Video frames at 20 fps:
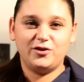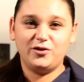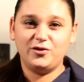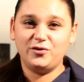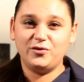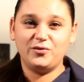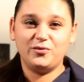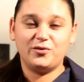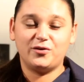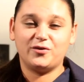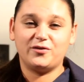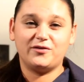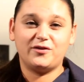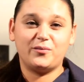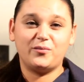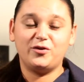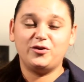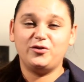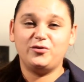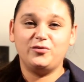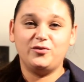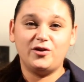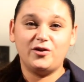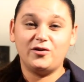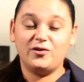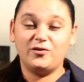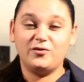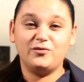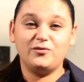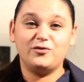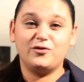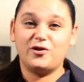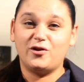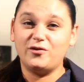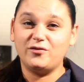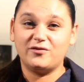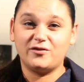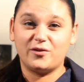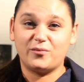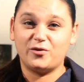You or someone you know
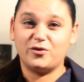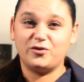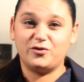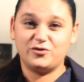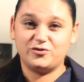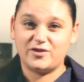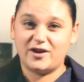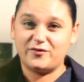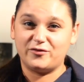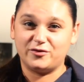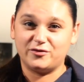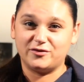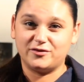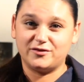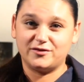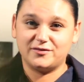knows someone who travels.